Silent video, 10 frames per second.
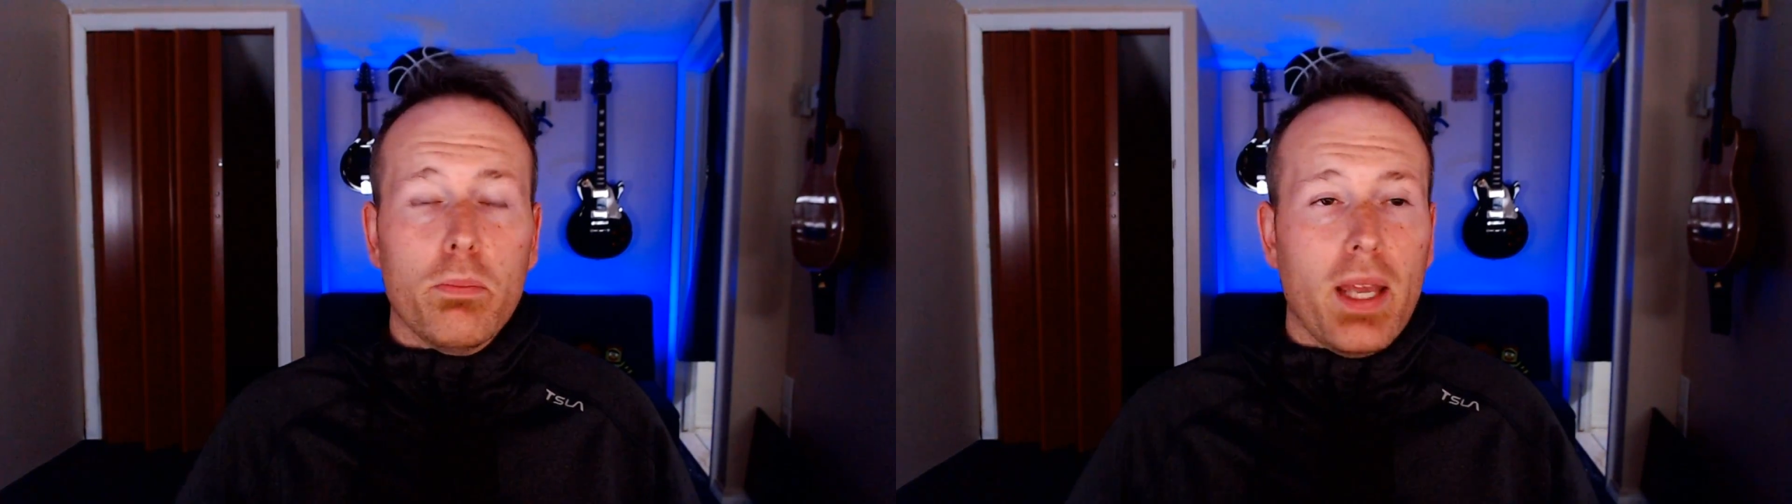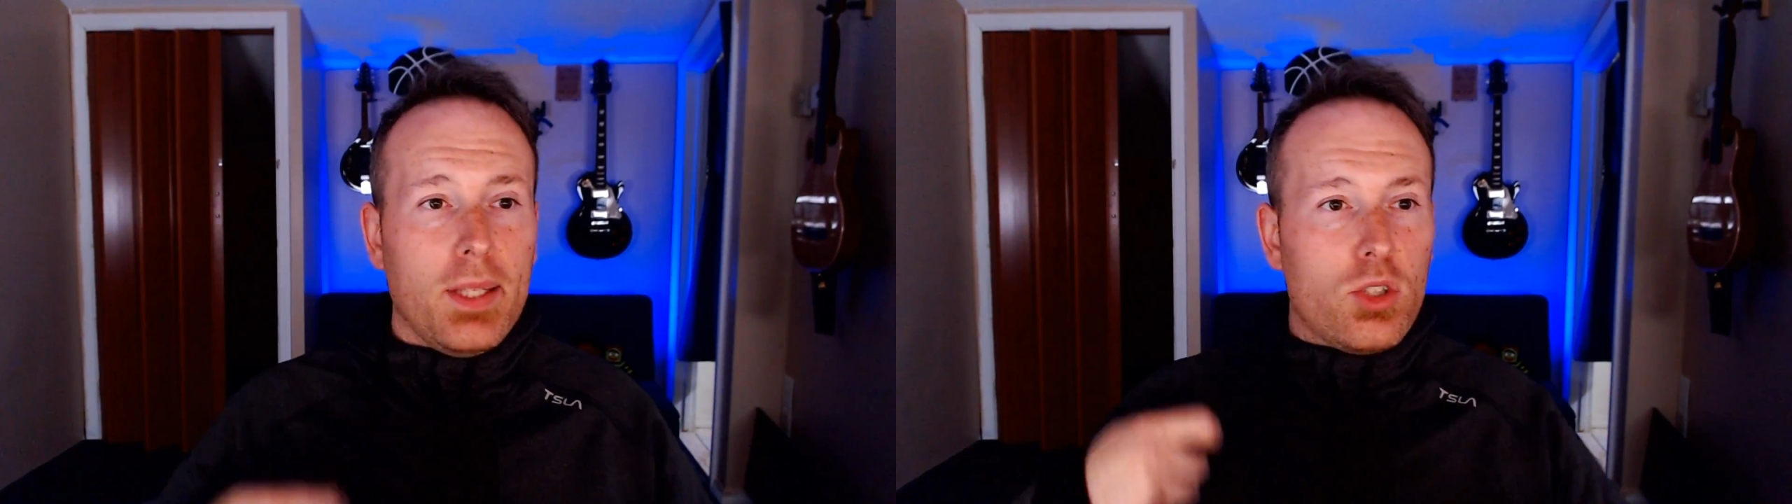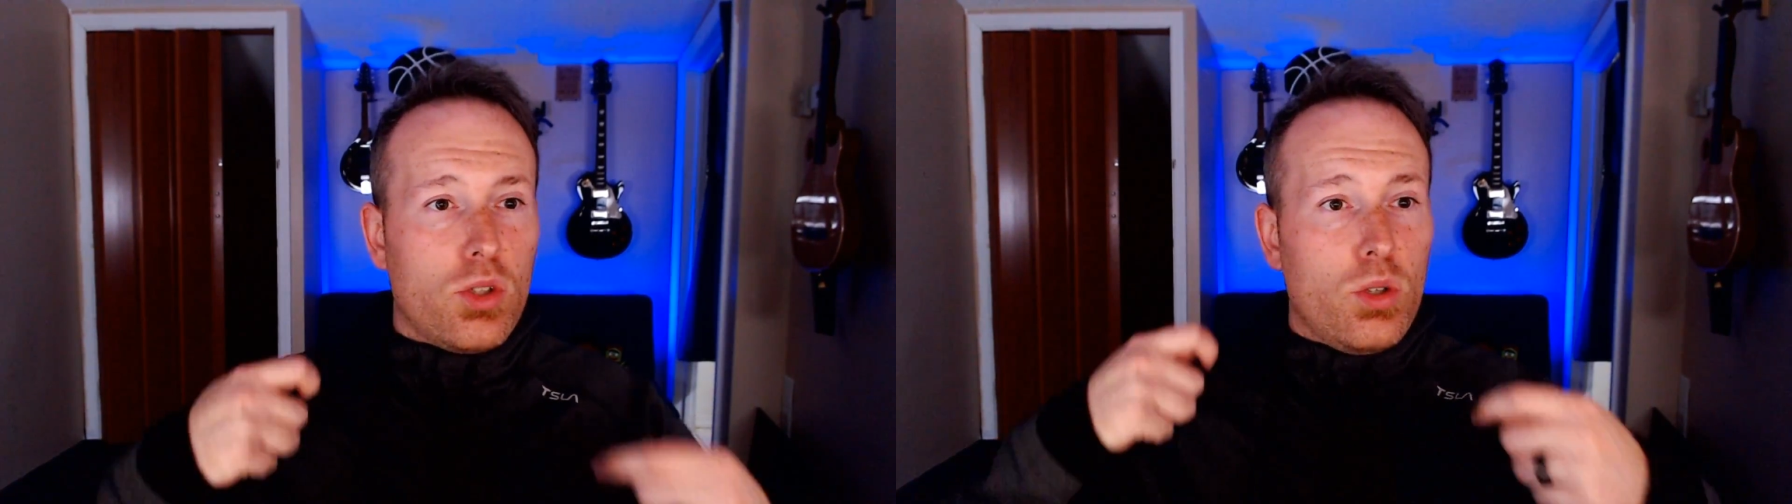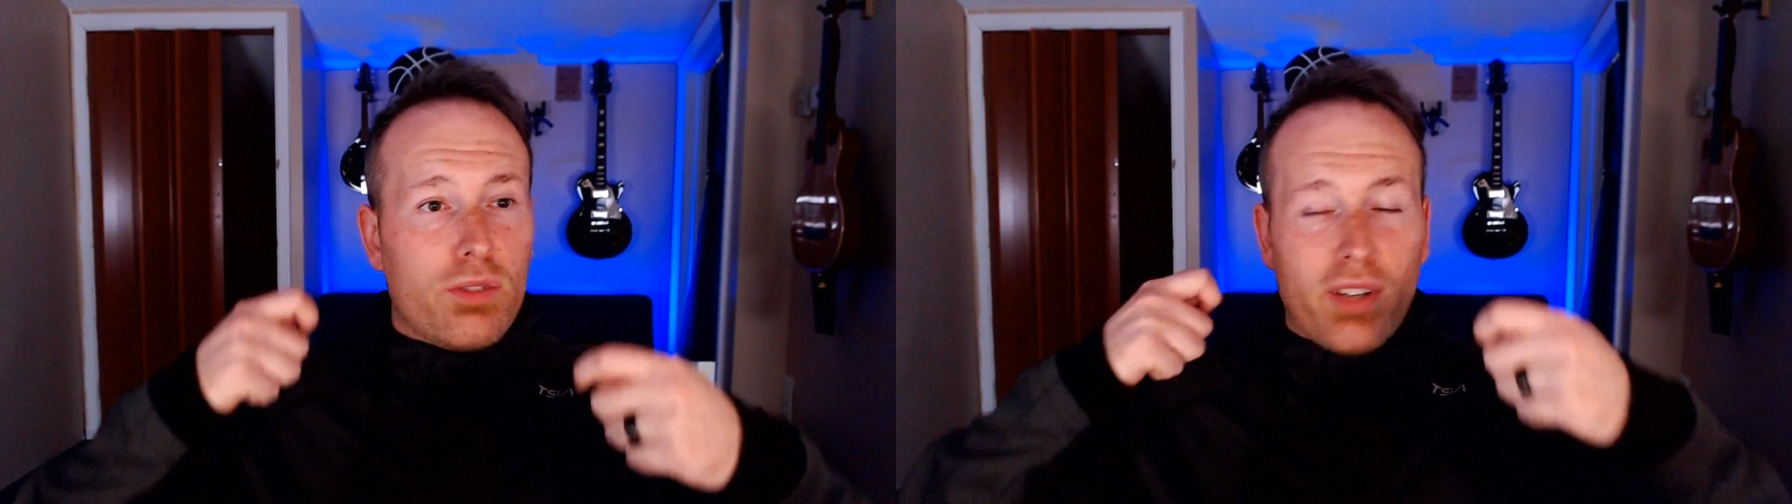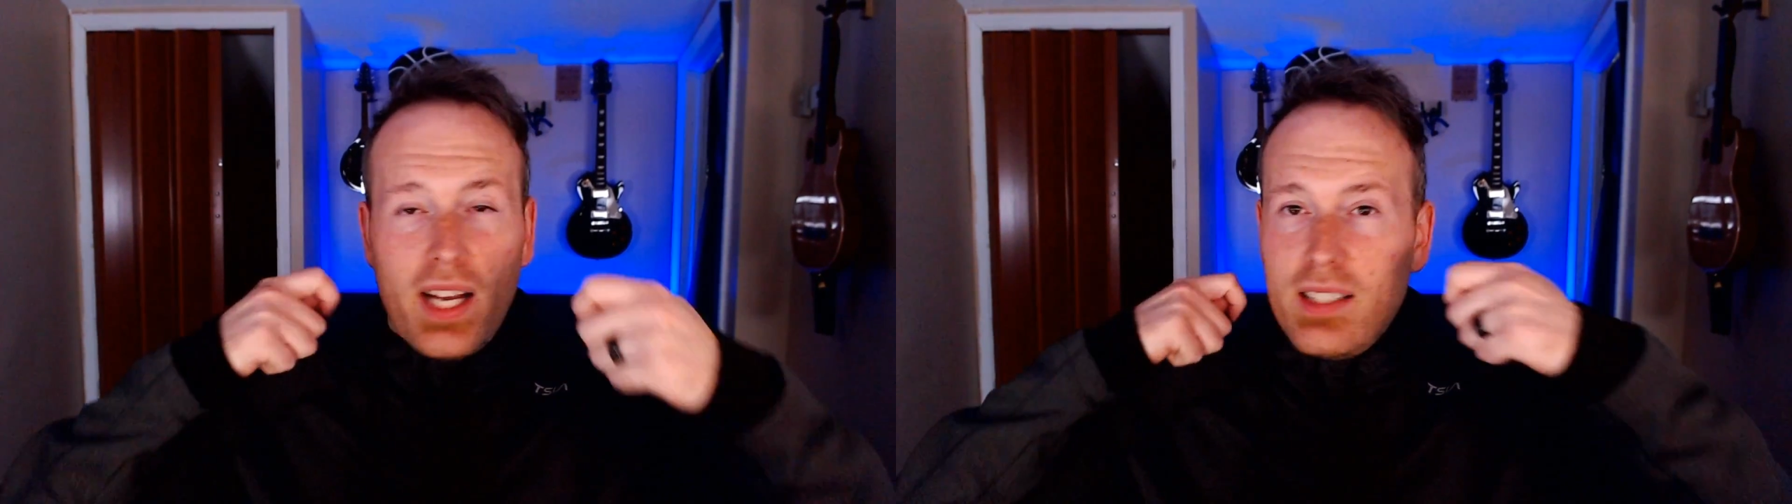Maybe students
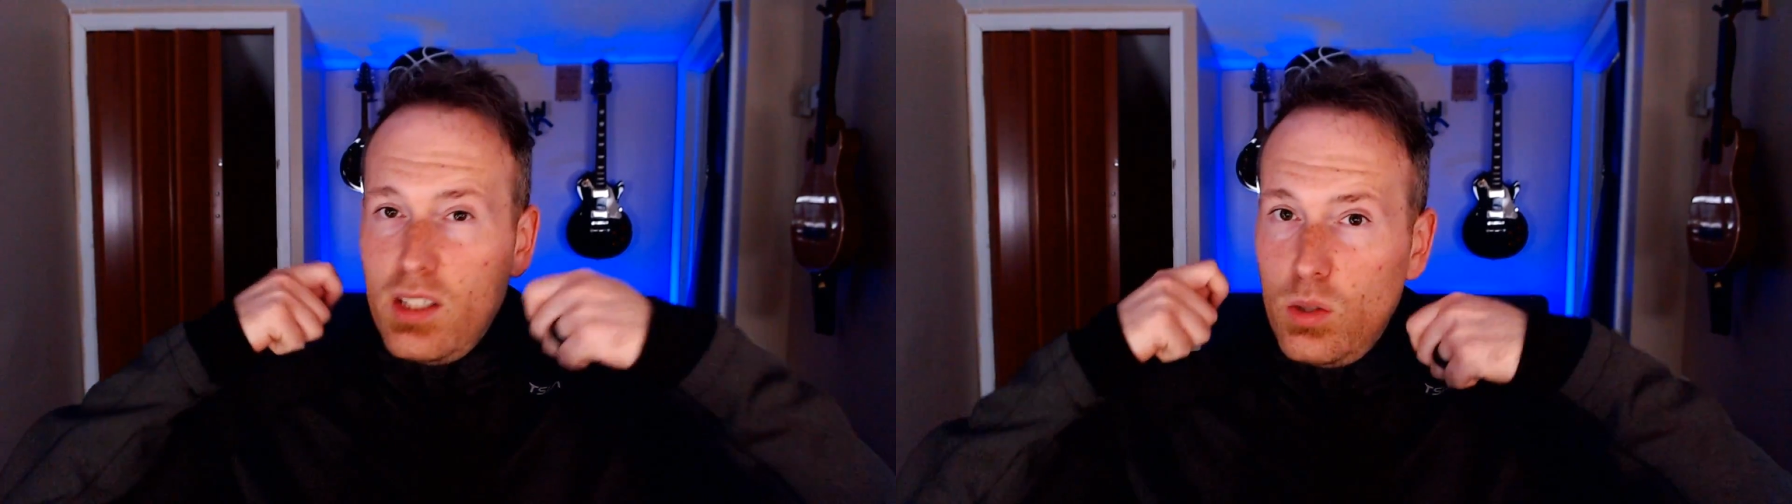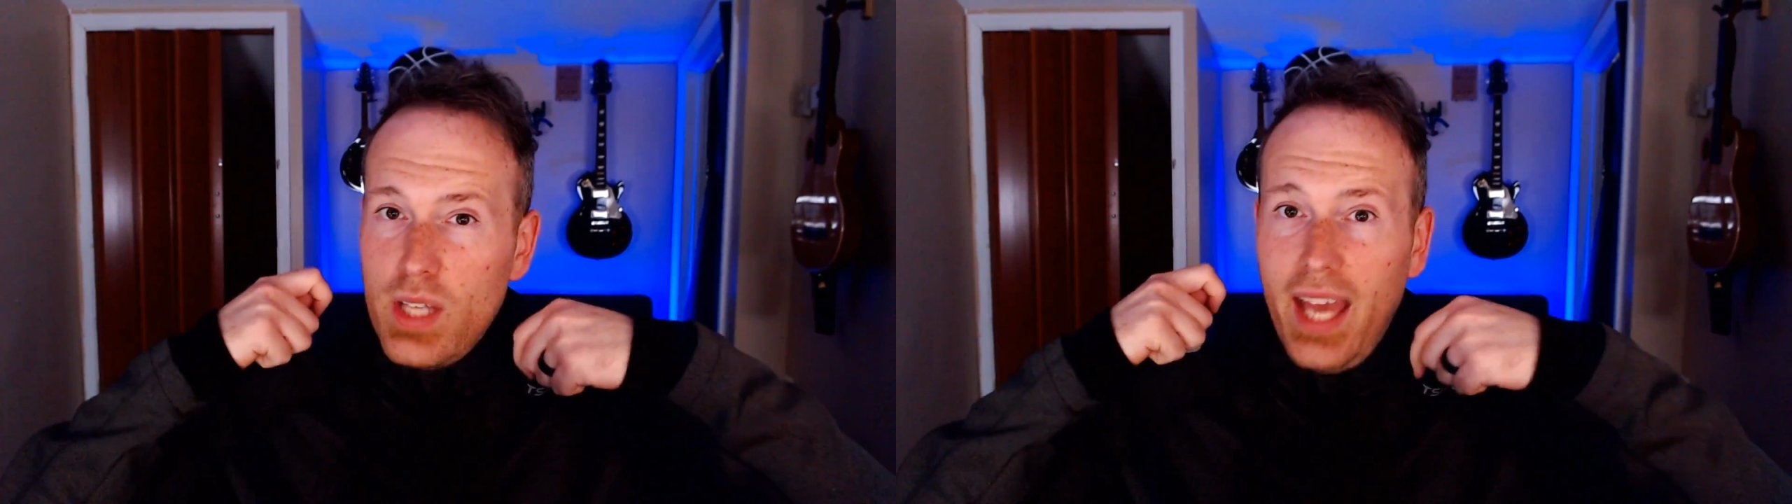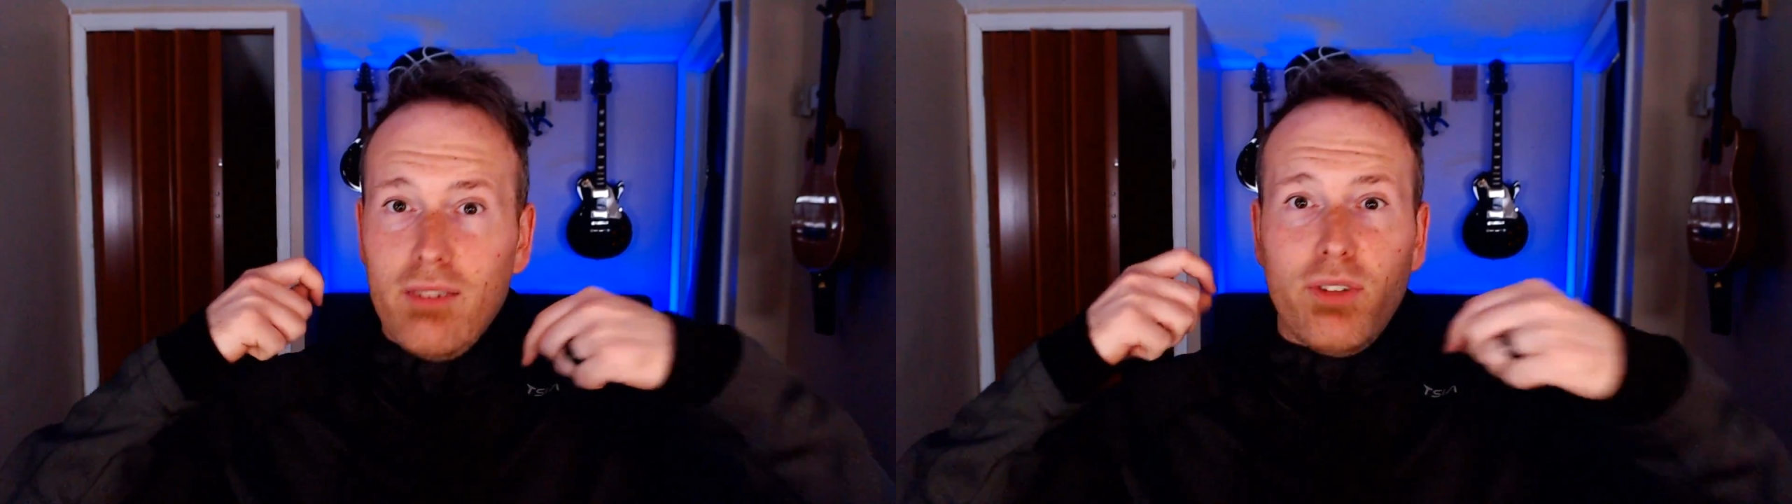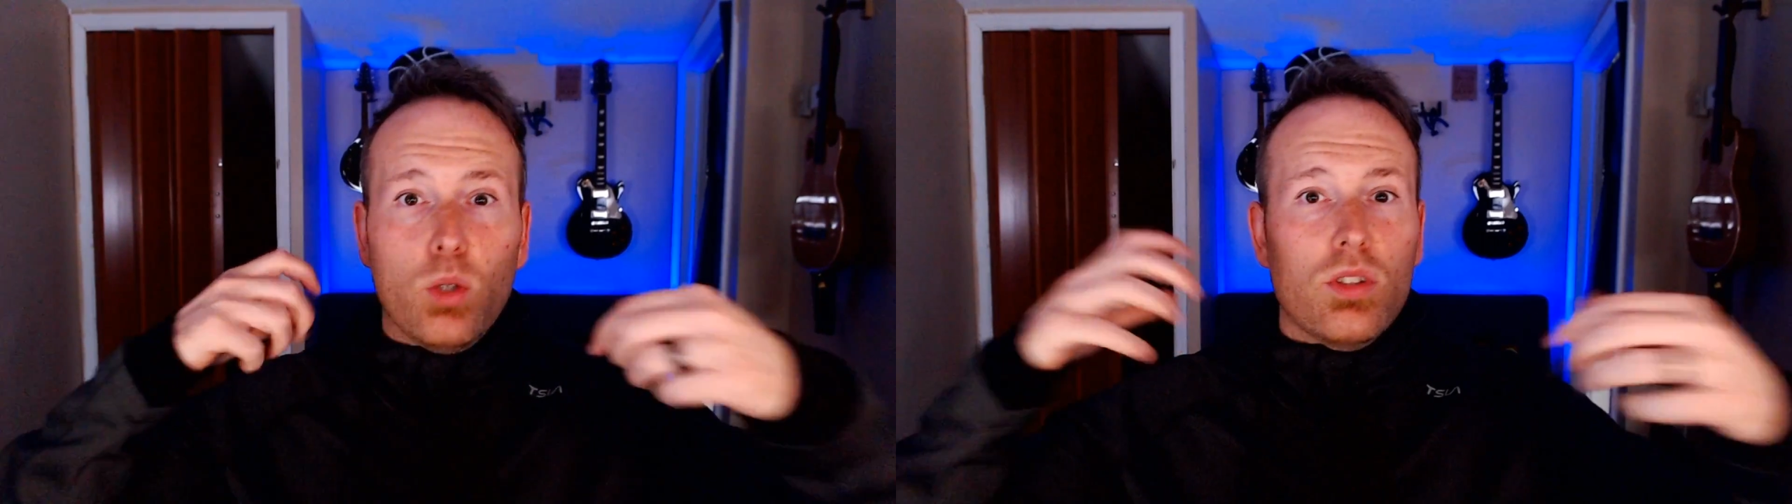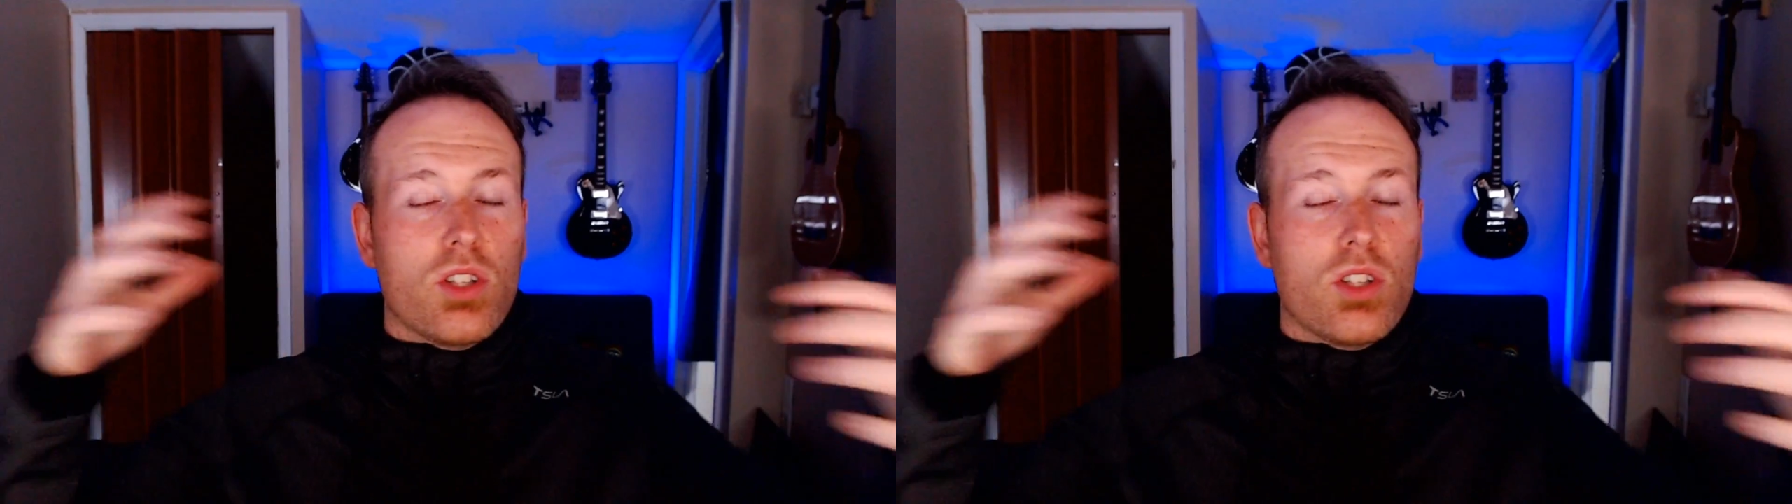forgot to use headphones,